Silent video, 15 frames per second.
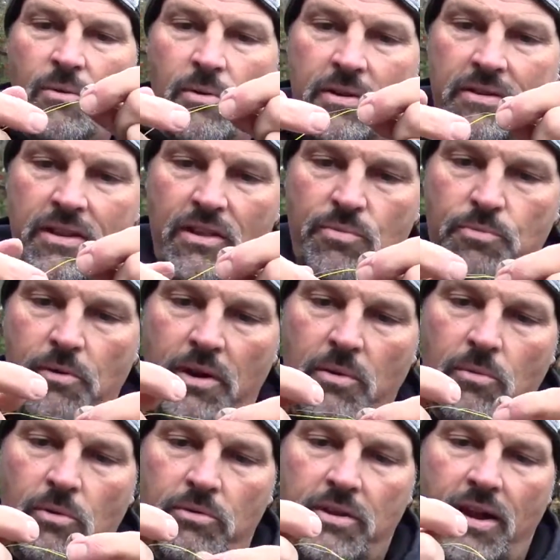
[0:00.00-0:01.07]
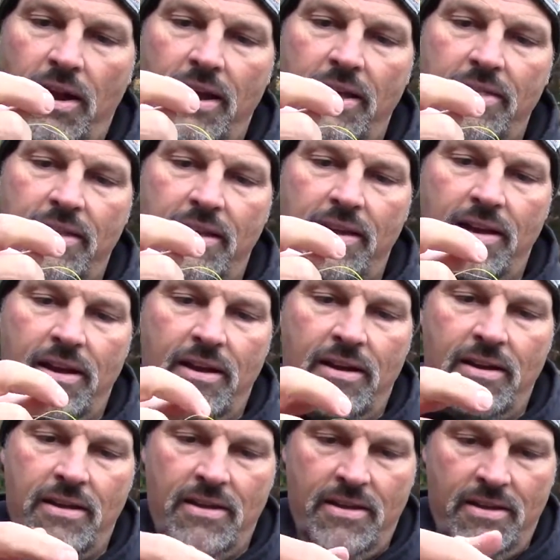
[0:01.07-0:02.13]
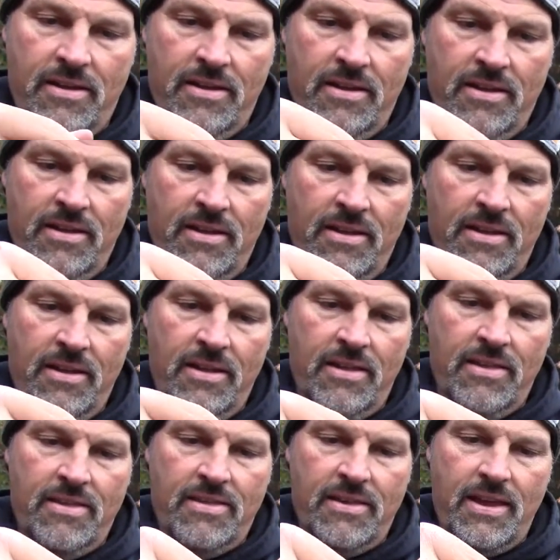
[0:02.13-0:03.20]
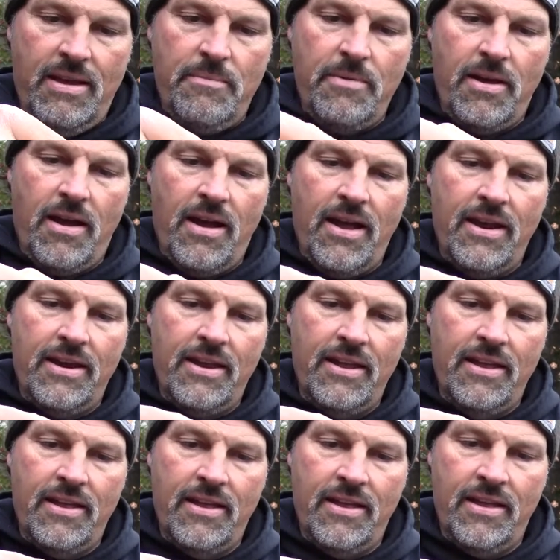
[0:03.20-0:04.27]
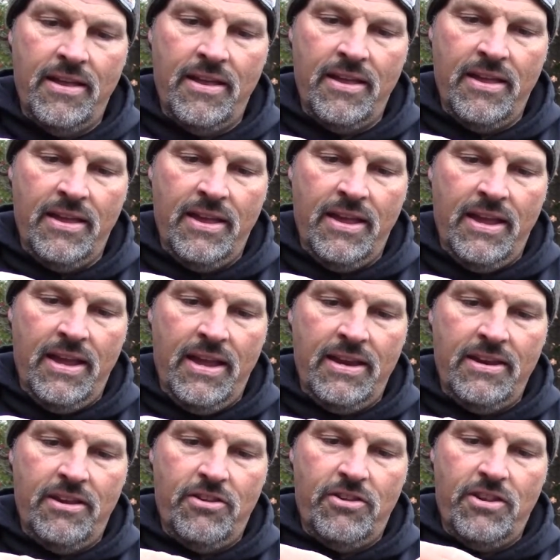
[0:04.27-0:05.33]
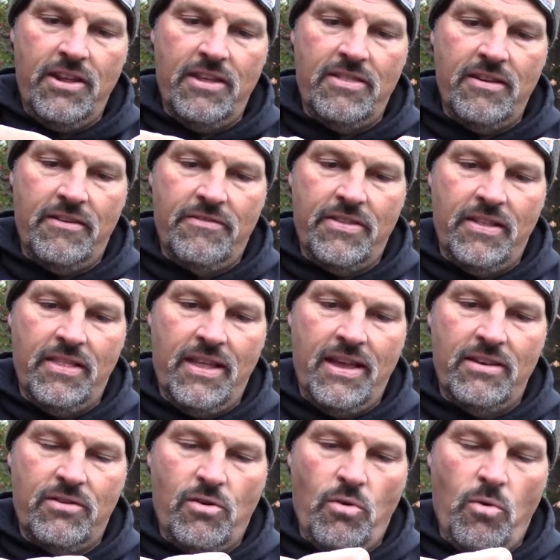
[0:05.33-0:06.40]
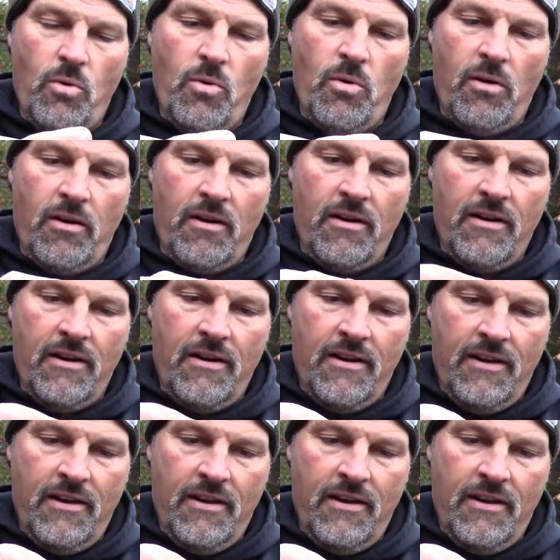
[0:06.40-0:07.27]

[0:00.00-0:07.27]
we're at this point, we'll tie the same knot in the sheath of the lead core.